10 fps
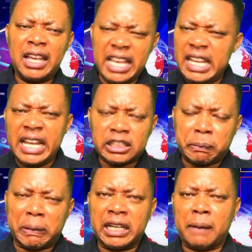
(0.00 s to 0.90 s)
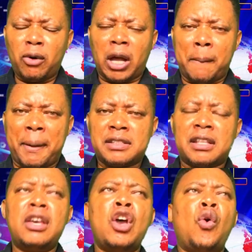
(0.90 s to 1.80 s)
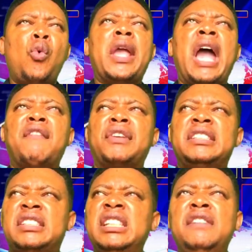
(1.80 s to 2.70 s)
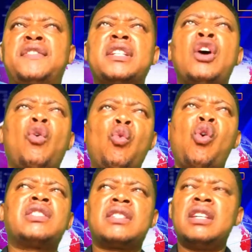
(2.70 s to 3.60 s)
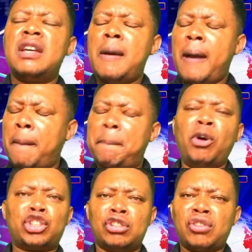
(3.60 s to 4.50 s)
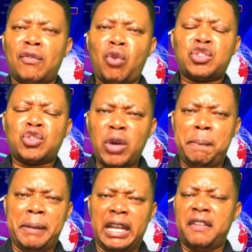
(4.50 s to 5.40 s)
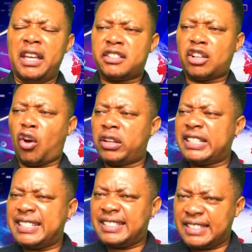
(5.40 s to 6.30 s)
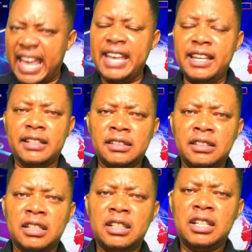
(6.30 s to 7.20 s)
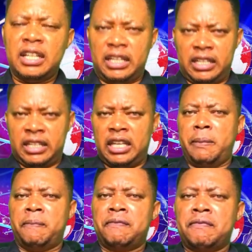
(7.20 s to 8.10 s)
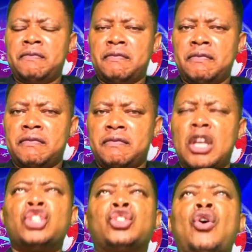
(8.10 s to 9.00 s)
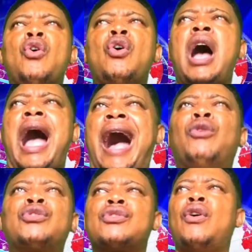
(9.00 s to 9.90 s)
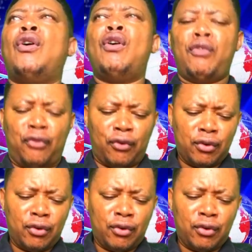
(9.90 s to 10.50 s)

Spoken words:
inexplicable capacity, we have received what portions of what we believe is contained in him. So out of